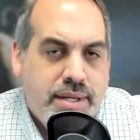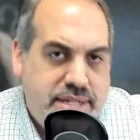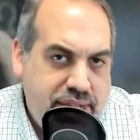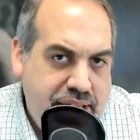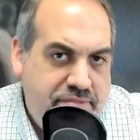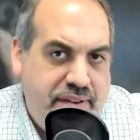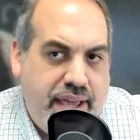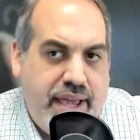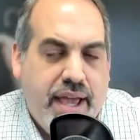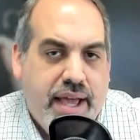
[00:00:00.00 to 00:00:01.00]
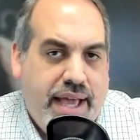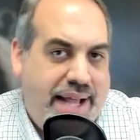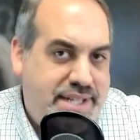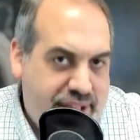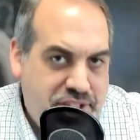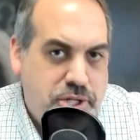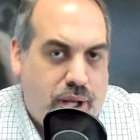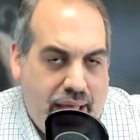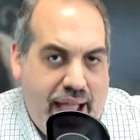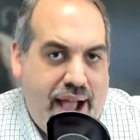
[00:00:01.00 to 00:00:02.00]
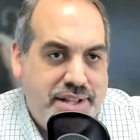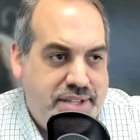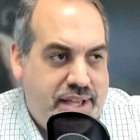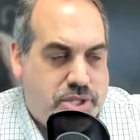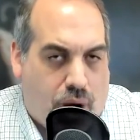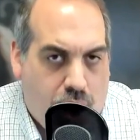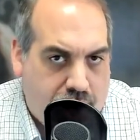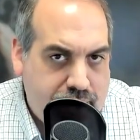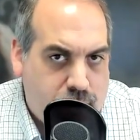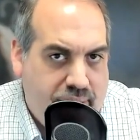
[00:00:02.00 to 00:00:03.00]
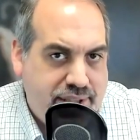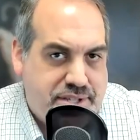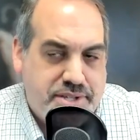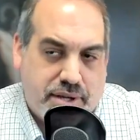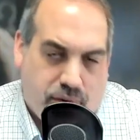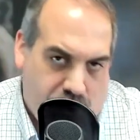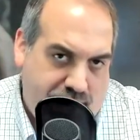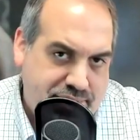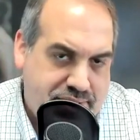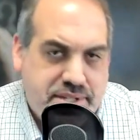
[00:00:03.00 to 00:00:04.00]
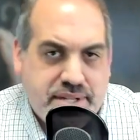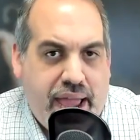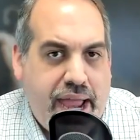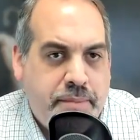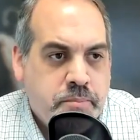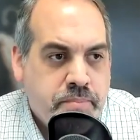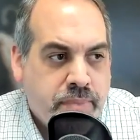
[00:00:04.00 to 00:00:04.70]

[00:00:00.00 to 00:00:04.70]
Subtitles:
TV, and digital ads in targeted races across the state.